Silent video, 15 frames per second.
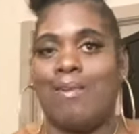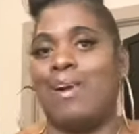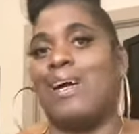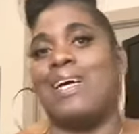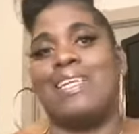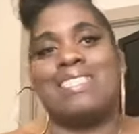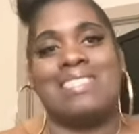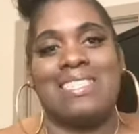
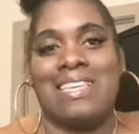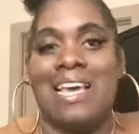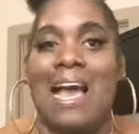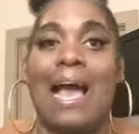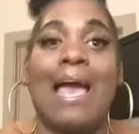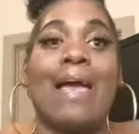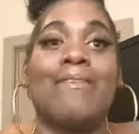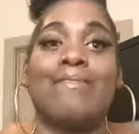Honestly,
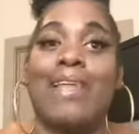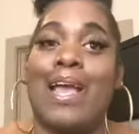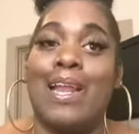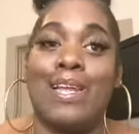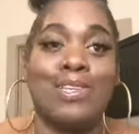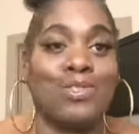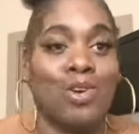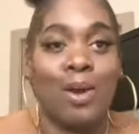I have
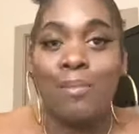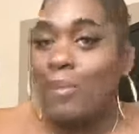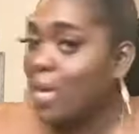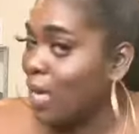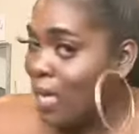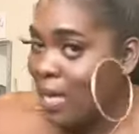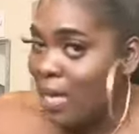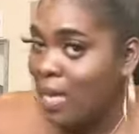dated short
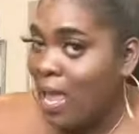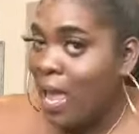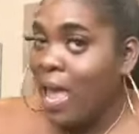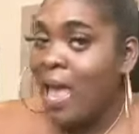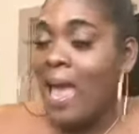men.